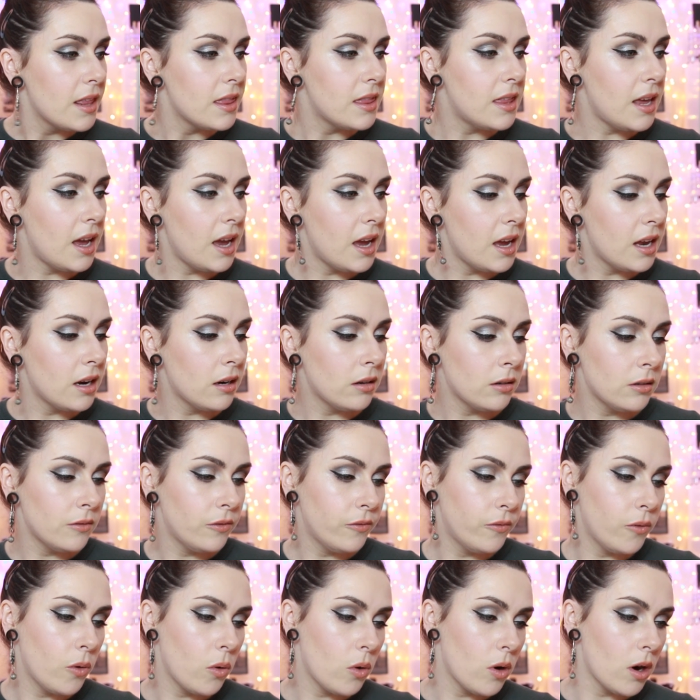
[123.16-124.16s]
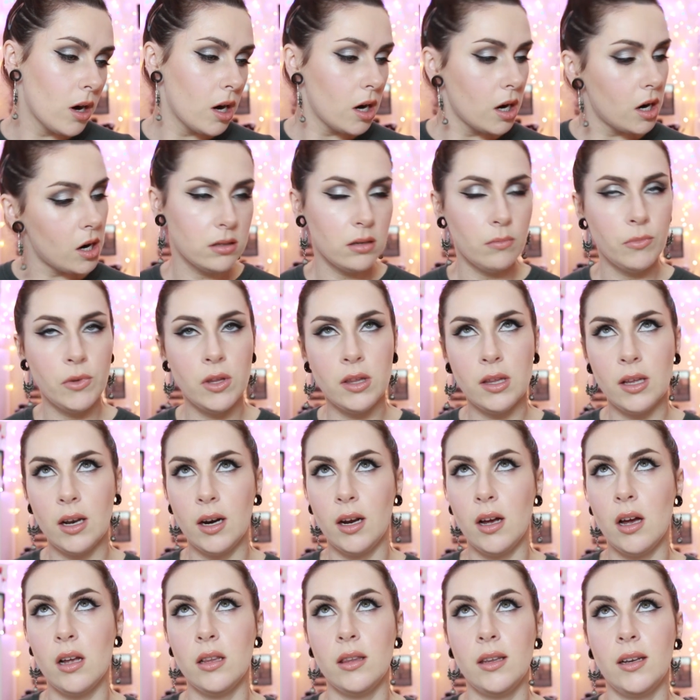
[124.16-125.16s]
Then for something
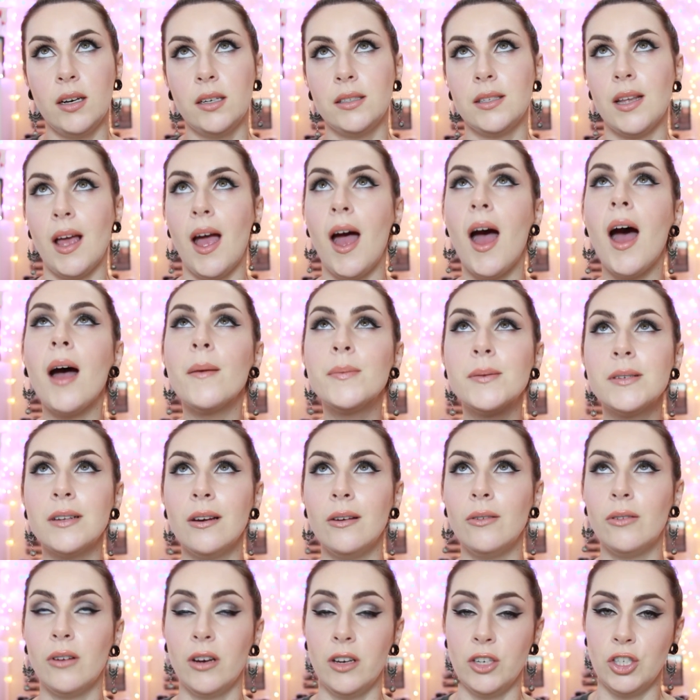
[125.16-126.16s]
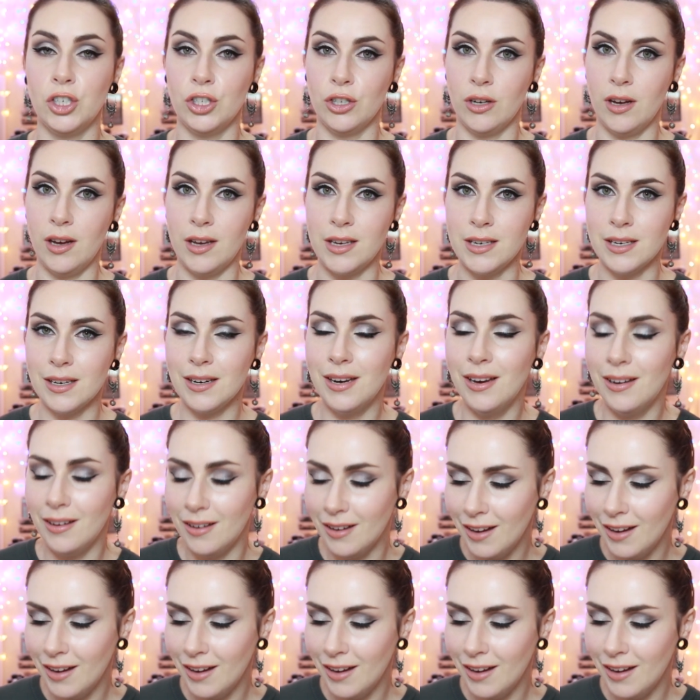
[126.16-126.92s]
that I got that is absolutely shite